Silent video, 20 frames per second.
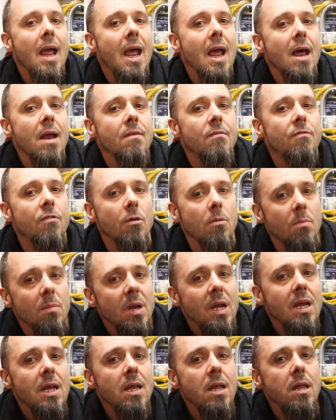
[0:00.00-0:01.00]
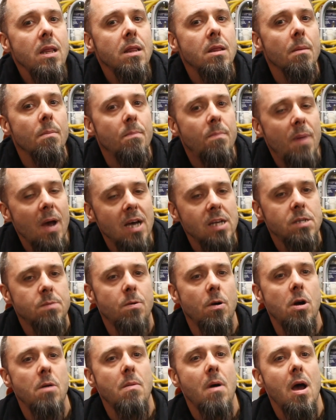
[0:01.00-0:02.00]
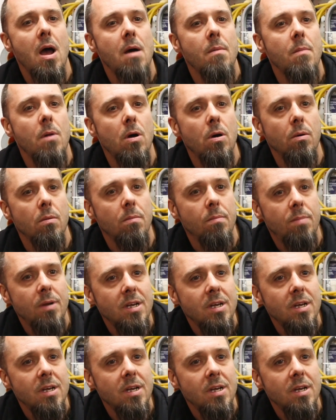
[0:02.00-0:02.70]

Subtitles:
And for me, the best part about having my own